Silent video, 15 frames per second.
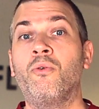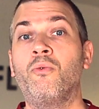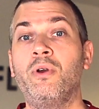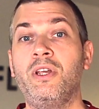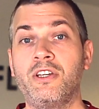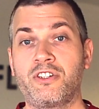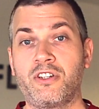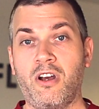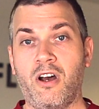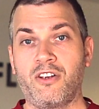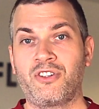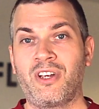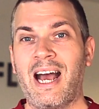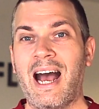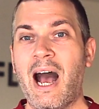we
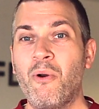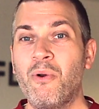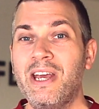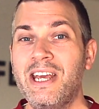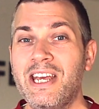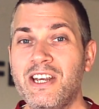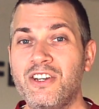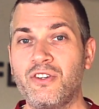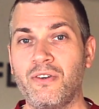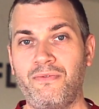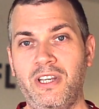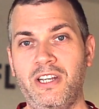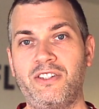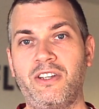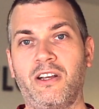discuss how each
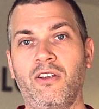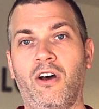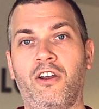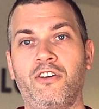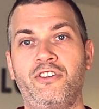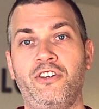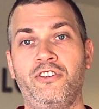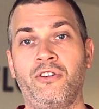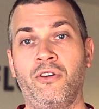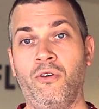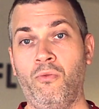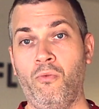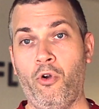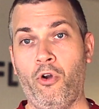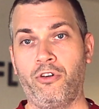of these technologies
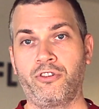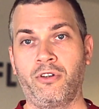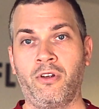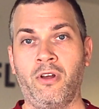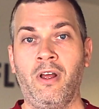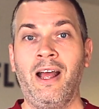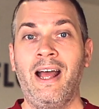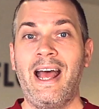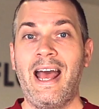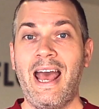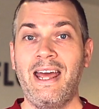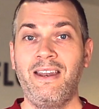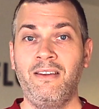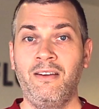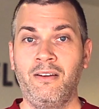works
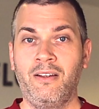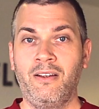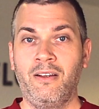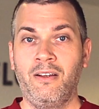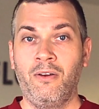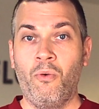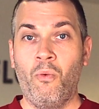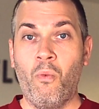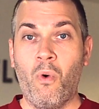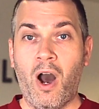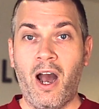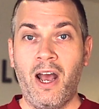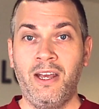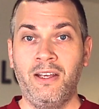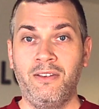and
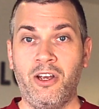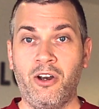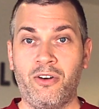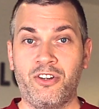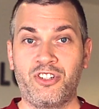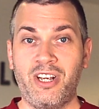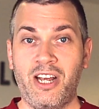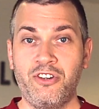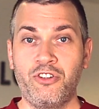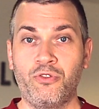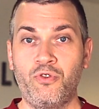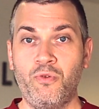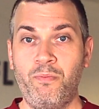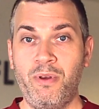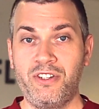why they're essential
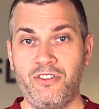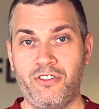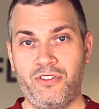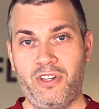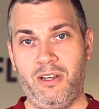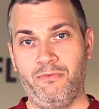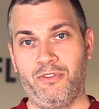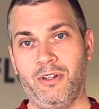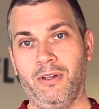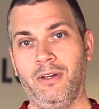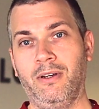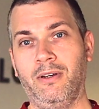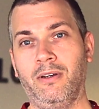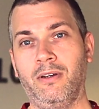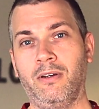to business teams
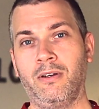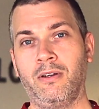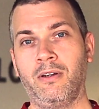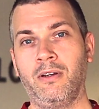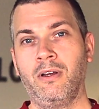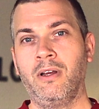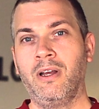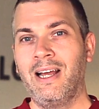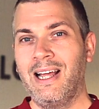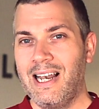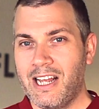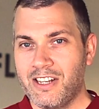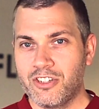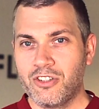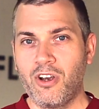
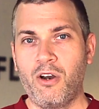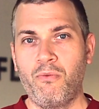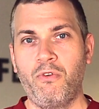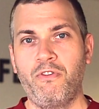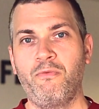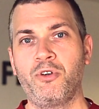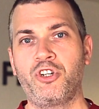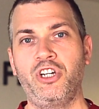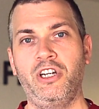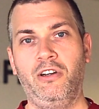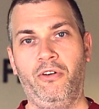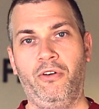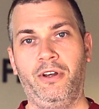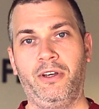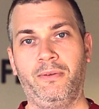Let's start with
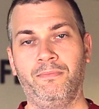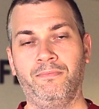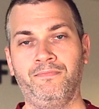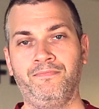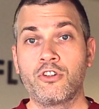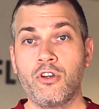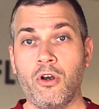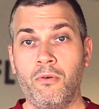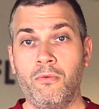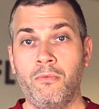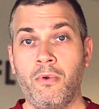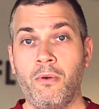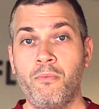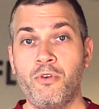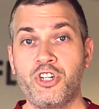machine learning.
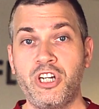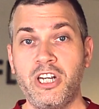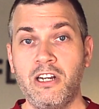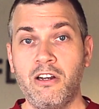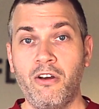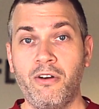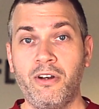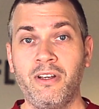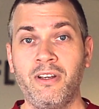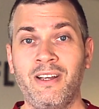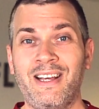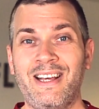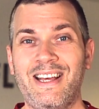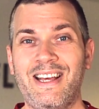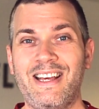So, machine
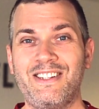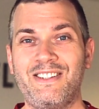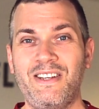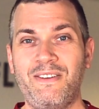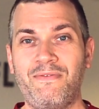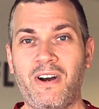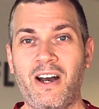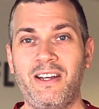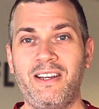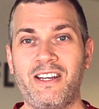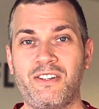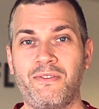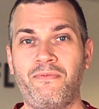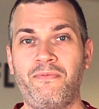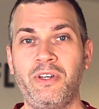learning is defined
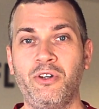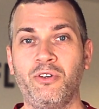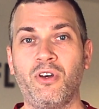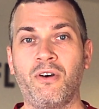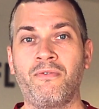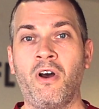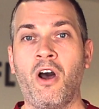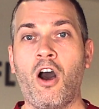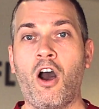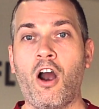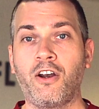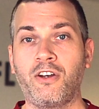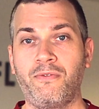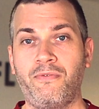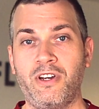as a field of
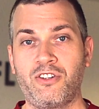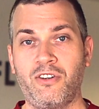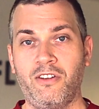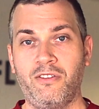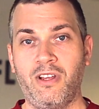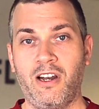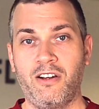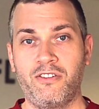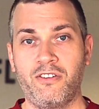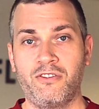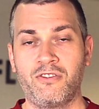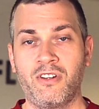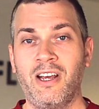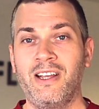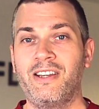artificial
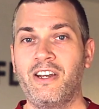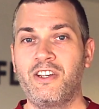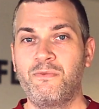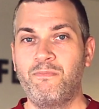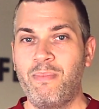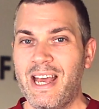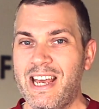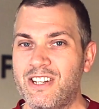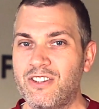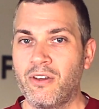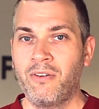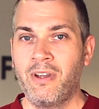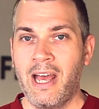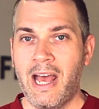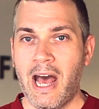intelligence that is based
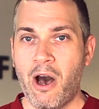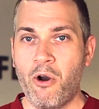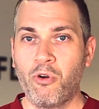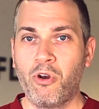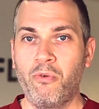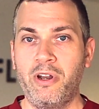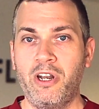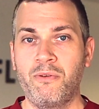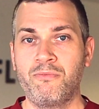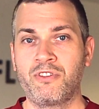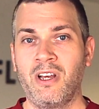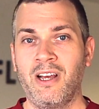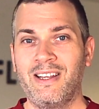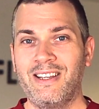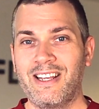on
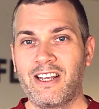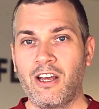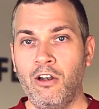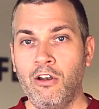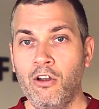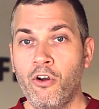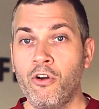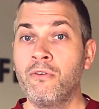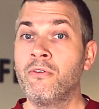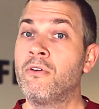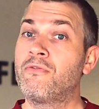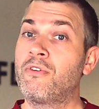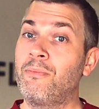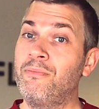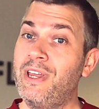algorithms that can
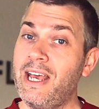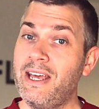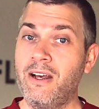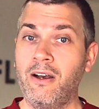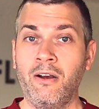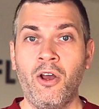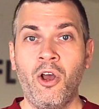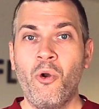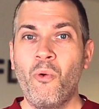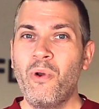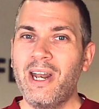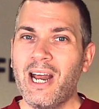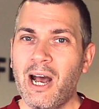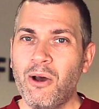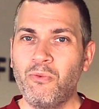learn from data
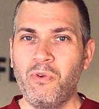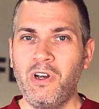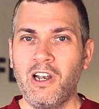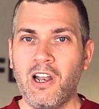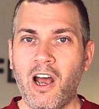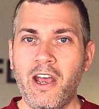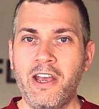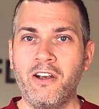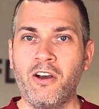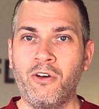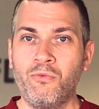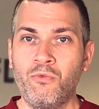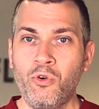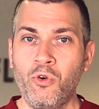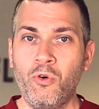without relying
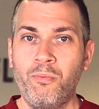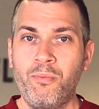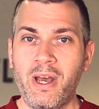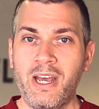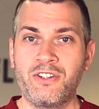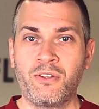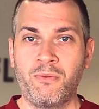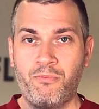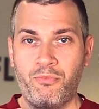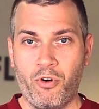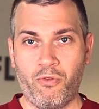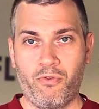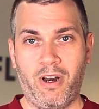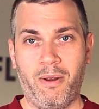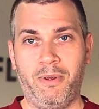on rule-based
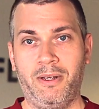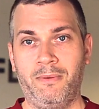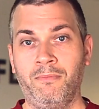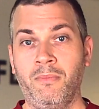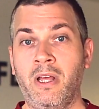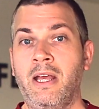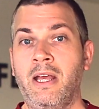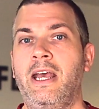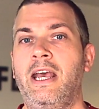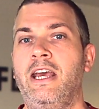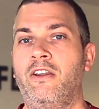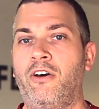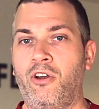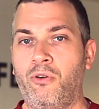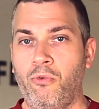programming.
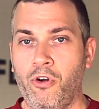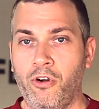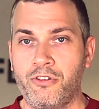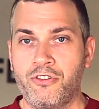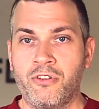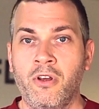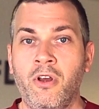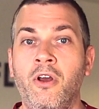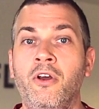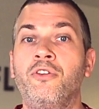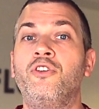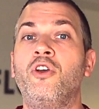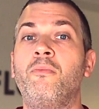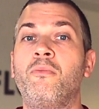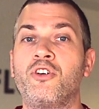In other words,
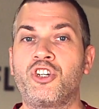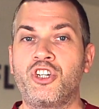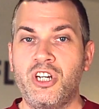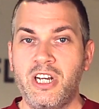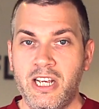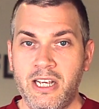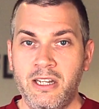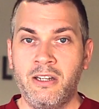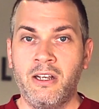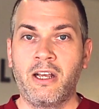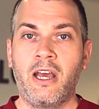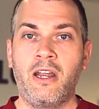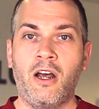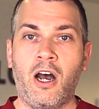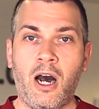the machine
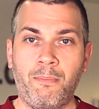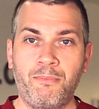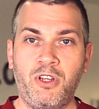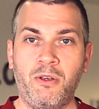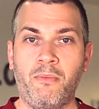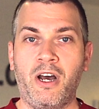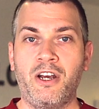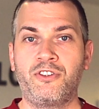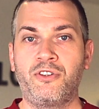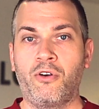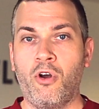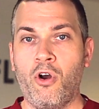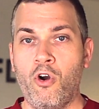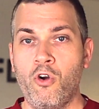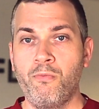can optimize
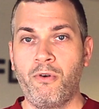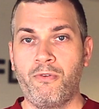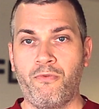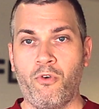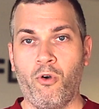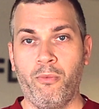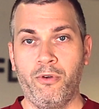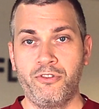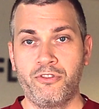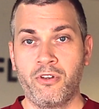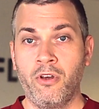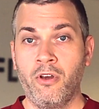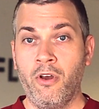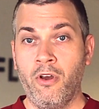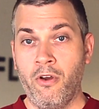their own
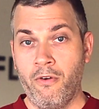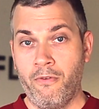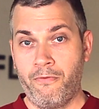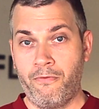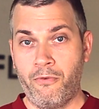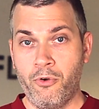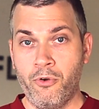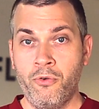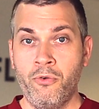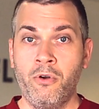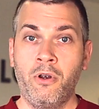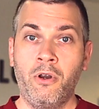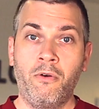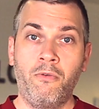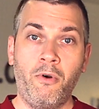performance
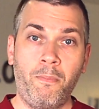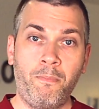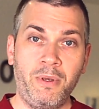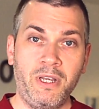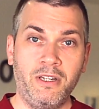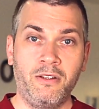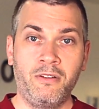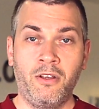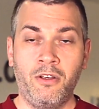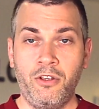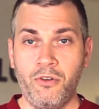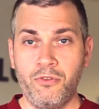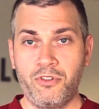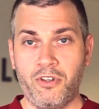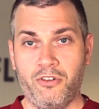through repeated
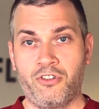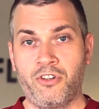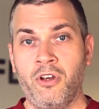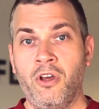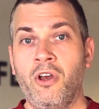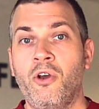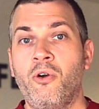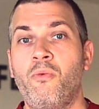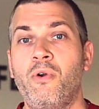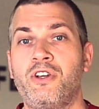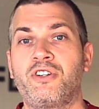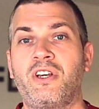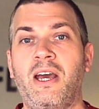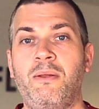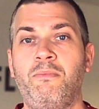usage,
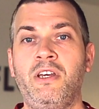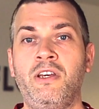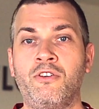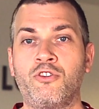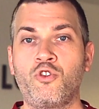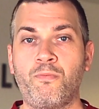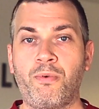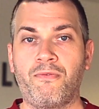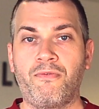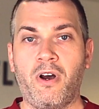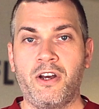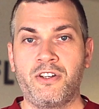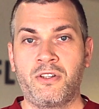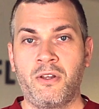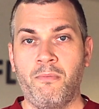which can be
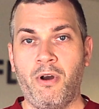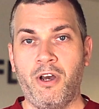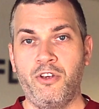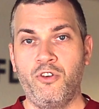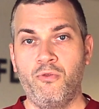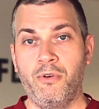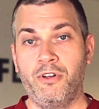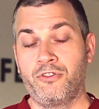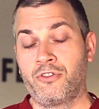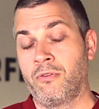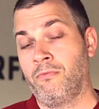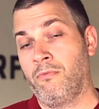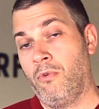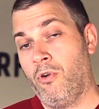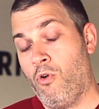supervised by humans
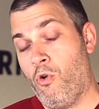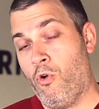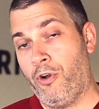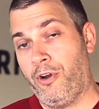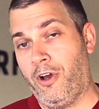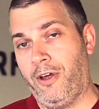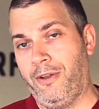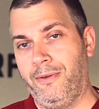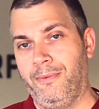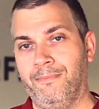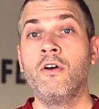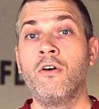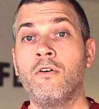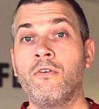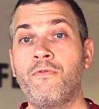or not.
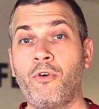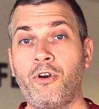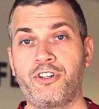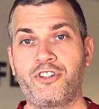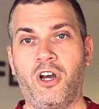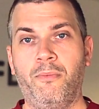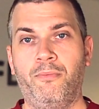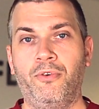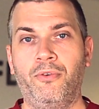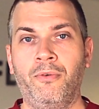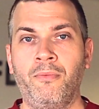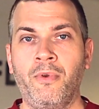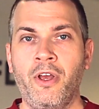For example,